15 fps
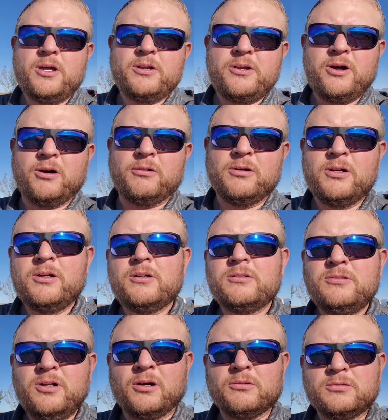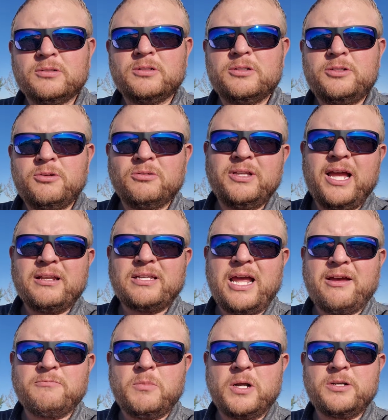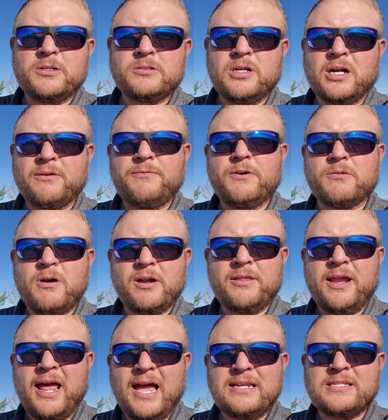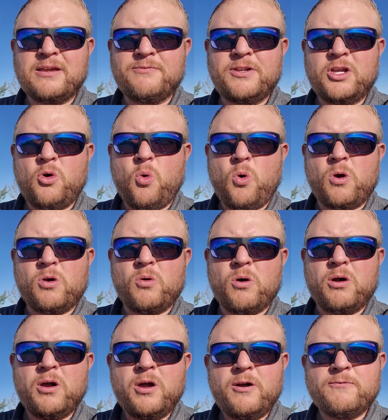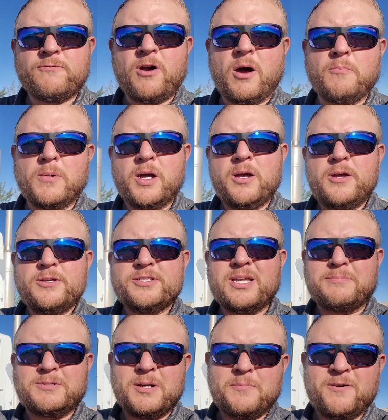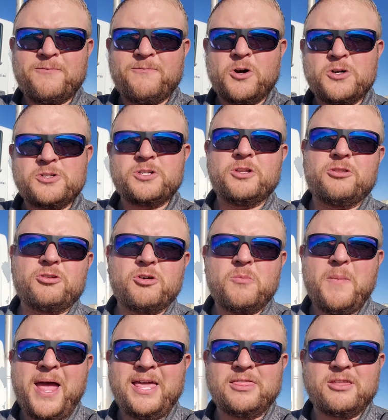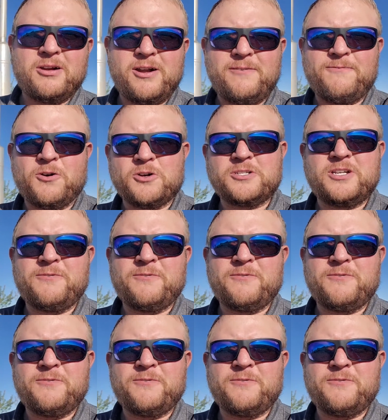No, no, you only have to have them on your truck if you're running that I-70 corridor from September 1st through May 31st.